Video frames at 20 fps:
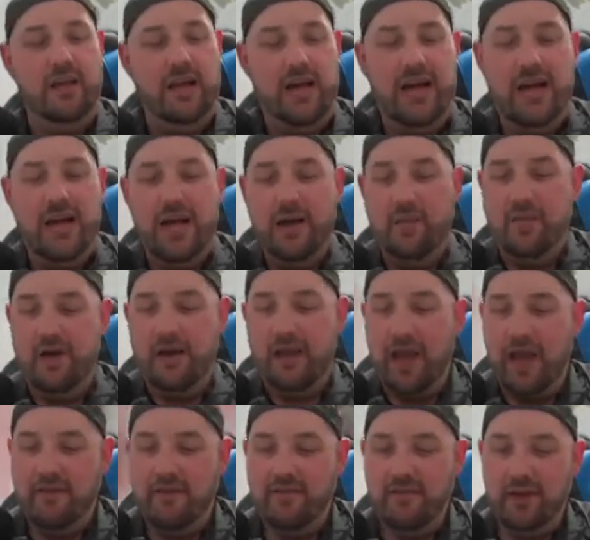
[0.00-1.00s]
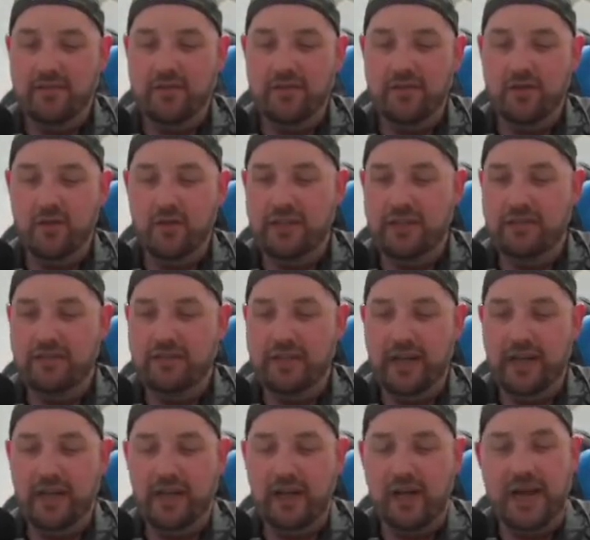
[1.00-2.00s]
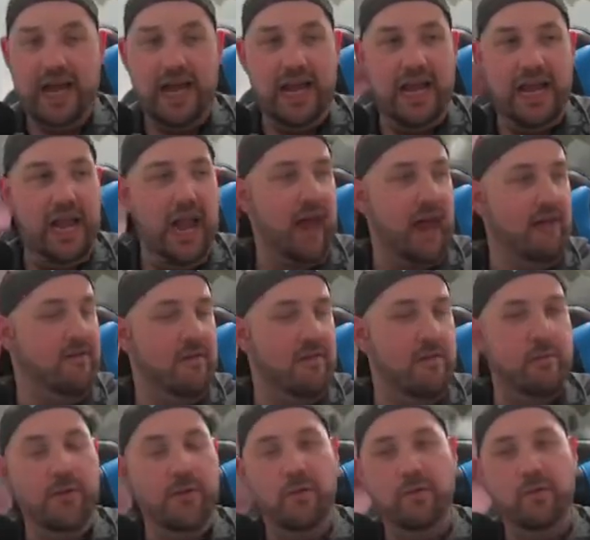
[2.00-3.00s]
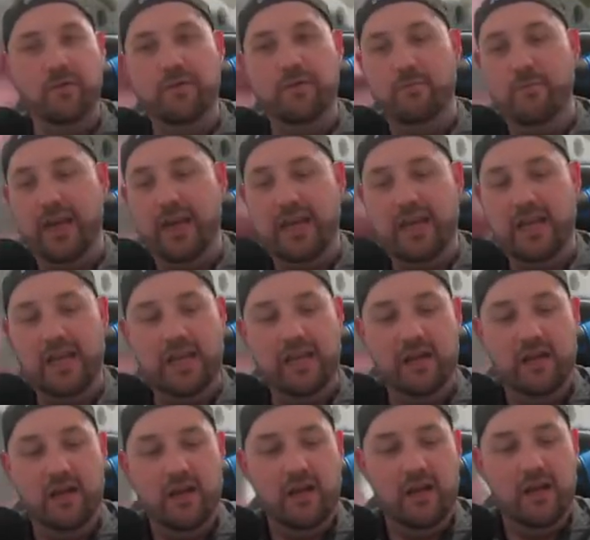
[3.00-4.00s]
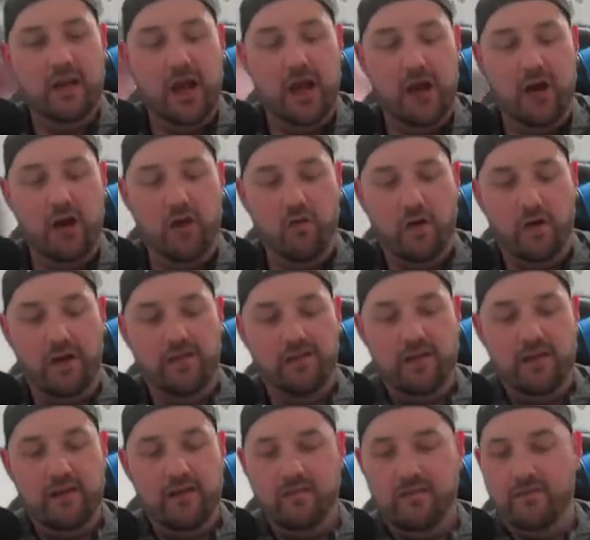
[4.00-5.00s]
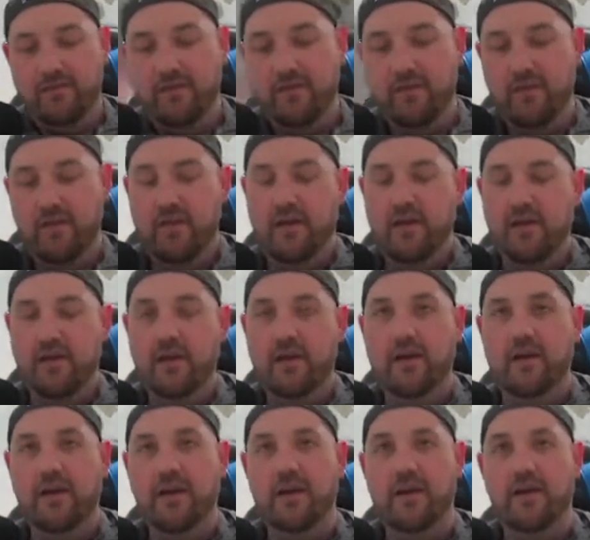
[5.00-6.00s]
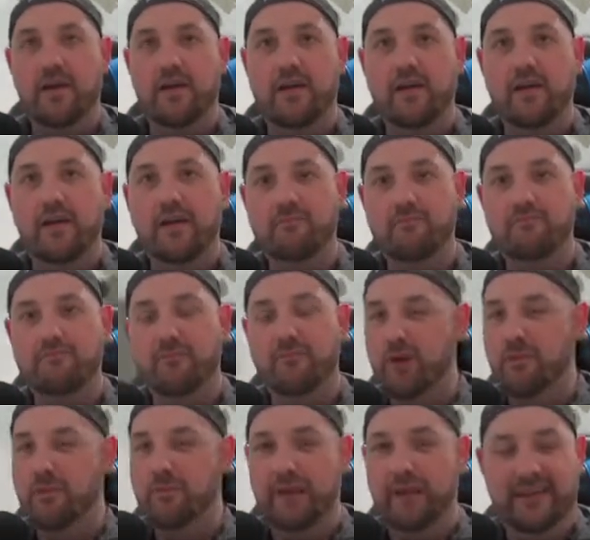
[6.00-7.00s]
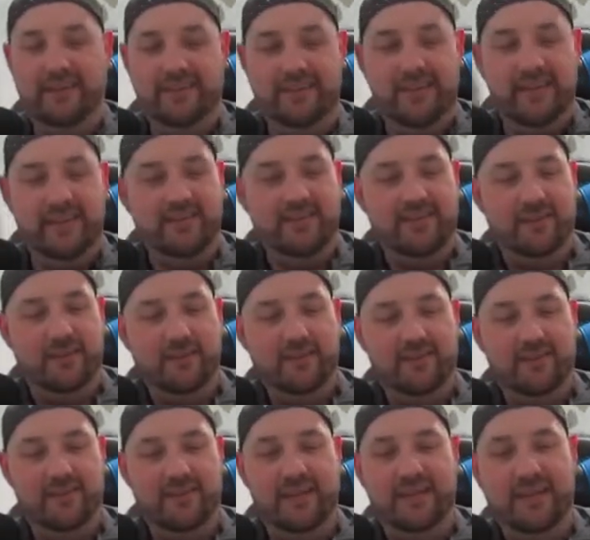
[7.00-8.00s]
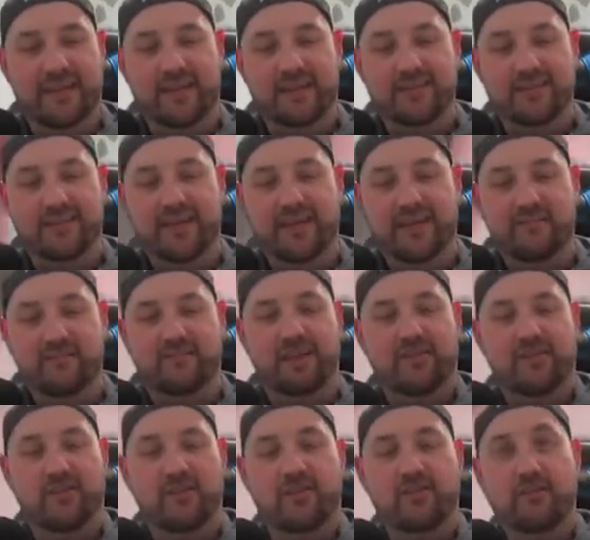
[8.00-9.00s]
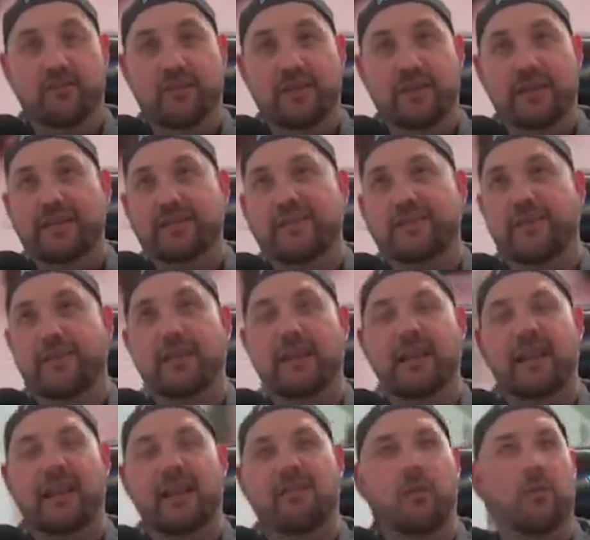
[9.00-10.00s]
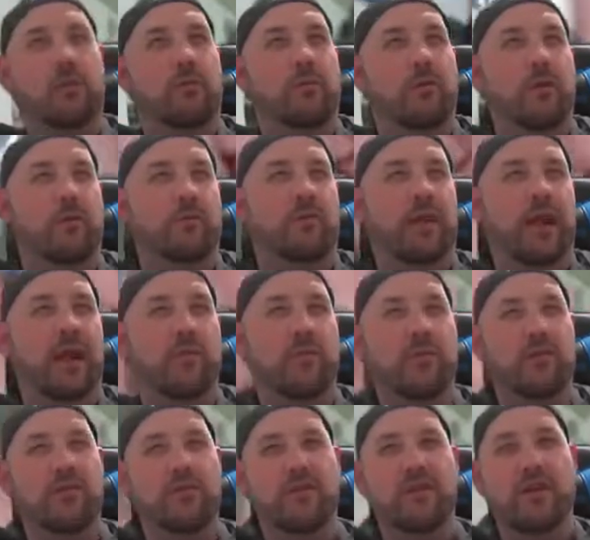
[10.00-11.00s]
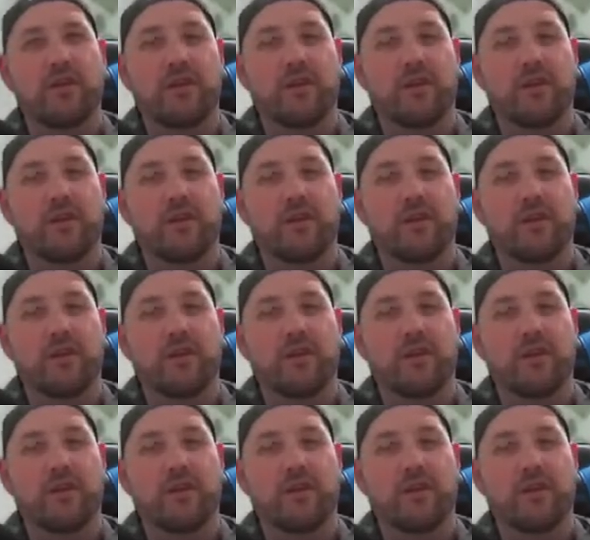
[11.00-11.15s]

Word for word: Um, yeah, I've, I've enjoyed this deck. I haven't built many aggressive uh, mono black decks. I would say that um, it's not really something that I thought mono black was